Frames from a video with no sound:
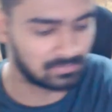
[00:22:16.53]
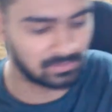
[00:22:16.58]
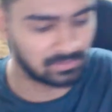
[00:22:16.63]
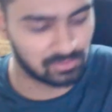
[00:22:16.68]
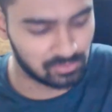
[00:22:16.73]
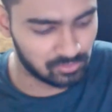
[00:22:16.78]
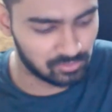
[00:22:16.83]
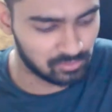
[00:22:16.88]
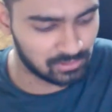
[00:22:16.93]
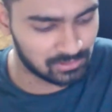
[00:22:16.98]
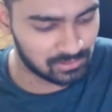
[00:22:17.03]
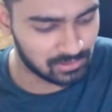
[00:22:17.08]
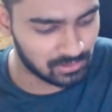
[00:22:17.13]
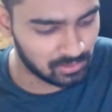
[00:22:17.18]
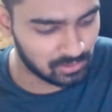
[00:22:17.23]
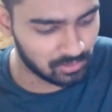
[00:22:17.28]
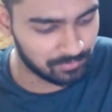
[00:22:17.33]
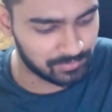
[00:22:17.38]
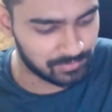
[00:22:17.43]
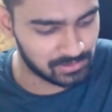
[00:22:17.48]
do the
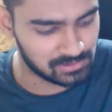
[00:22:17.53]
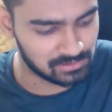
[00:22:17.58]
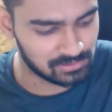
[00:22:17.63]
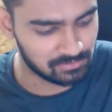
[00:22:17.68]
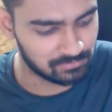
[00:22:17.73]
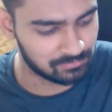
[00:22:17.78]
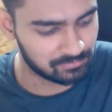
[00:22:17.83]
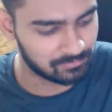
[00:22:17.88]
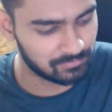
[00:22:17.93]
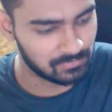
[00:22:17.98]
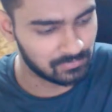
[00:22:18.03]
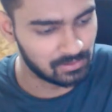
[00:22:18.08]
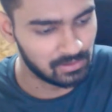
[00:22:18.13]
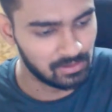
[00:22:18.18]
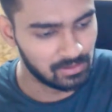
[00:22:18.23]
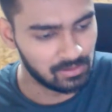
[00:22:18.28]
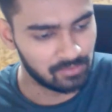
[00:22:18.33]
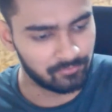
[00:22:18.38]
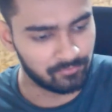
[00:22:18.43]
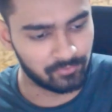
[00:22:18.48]
third operation
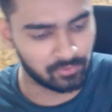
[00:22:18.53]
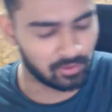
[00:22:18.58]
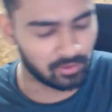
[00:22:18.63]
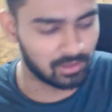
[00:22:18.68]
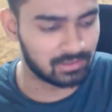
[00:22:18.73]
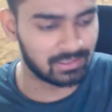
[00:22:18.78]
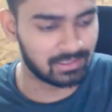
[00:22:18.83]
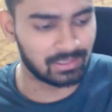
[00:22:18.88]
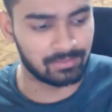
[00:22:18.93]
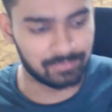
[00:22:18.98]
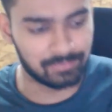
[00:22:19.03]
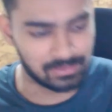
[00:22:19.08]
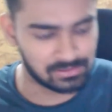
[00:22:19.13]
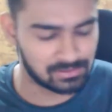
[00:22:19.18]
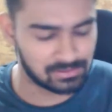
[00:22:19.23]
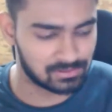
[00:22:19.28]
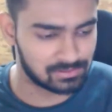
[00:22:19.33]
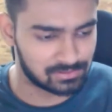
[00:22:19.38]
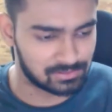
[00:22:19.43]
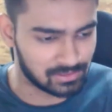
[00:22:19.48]
for all the
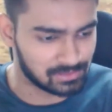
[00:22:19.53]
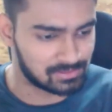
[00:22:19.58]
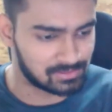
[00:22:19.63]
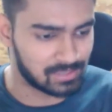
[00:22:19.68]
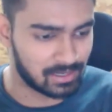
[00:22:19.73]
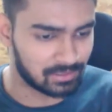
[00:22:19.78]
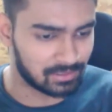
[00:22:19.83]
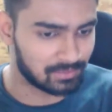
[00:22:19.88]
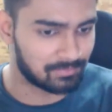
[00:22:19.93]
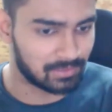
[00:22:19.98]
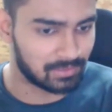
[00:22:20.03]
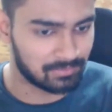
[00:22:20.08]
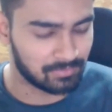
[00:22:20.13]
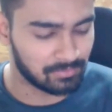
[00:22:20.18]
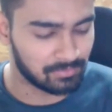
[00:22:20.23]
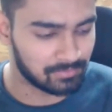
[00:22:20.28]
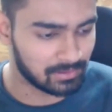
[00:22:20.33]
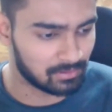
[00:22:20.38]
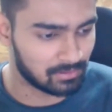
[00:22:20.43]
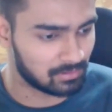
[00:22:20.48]
elements such that the
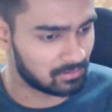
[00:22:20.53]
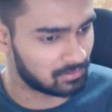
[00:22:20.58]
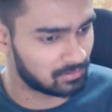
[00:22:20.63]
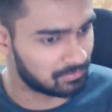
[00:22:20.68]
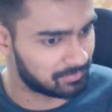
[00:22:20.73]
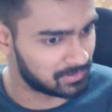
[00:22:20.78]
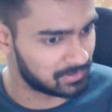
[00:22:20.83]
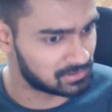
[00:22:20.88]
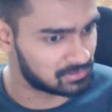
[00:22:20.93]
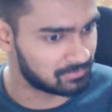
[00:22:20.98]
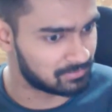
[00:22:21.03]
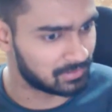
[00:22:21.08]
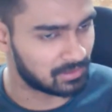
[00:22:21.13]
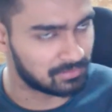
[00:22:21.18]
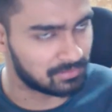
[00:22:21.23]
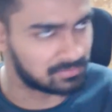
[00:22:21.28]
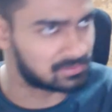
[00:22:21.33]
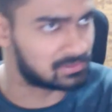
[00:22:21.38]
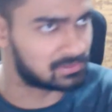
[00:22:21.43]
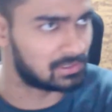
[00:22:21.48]
minimum operation
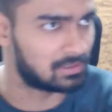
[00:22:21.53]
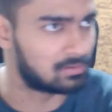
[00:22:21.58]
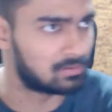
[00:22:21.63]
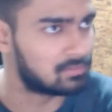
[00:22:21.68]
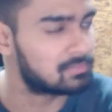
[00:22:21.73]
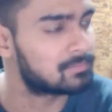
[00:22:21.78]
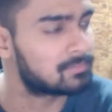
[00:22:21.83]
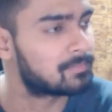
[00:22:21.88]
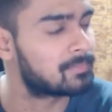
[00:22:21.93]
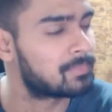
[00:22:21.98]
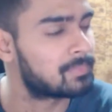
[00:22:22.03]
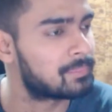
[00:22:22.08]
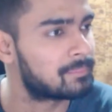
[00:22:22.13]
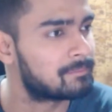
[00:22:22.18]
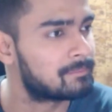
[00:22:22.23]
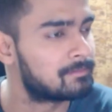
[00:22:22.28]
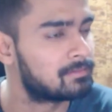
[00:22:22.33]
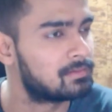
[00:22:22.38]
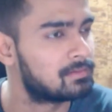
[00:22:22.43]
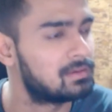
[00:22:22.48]
becomes 0.
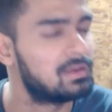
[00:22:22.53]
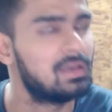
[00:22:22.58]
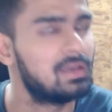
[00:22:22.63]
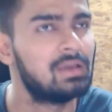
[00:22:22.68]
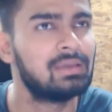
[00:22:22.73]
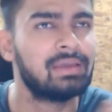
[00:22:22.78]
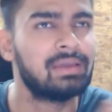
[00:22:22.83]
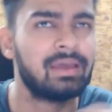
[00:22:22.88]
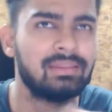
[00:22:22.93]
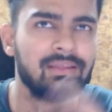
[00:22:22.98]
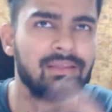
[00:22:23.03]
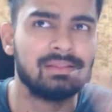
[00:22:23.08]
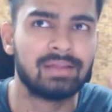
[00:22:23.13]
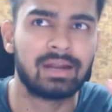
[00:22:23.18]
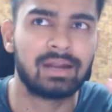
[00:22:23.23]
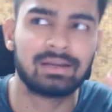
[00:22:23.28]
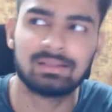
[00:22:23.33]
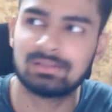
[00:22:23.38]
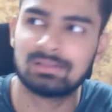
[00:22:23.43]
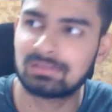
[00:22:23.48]
Yeah, I think
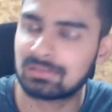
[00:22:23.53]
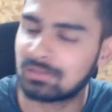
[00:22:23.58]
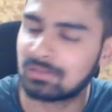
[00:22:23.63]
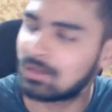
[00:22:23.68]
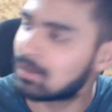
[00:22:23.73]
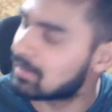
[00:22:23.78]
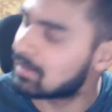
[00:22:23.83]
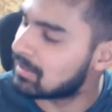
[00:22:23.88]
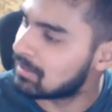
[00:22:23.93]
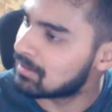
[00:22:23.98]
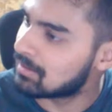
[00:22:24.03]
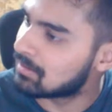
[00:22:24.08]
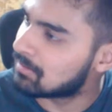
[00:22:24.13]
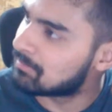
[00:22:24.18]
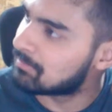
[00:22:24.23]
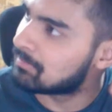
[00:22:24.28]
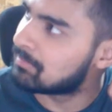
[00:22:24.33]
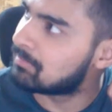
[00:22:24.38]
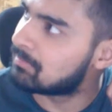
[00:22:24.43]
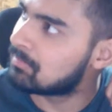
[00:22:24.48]
that is again a
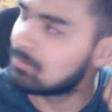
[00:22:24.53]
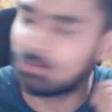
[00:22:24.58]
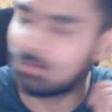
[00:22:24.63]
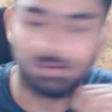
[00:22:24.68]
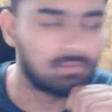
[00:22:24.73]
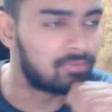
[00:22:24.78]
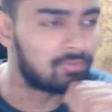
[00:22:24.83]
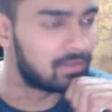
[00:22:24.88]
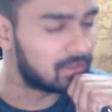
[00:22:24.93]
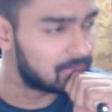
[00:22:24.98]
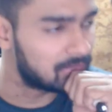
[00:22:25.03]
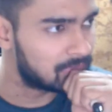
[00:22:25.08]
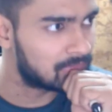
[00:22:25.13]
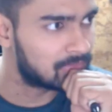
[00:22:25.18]
good way.